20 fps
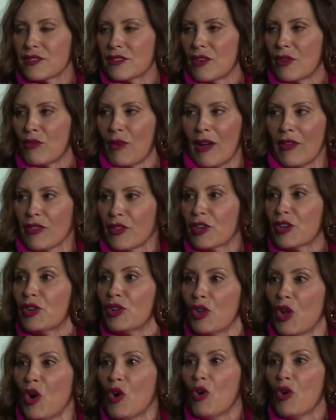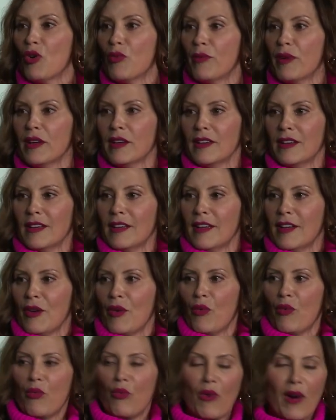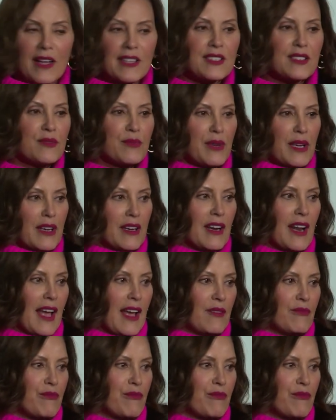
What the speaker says: around the globe wants to be in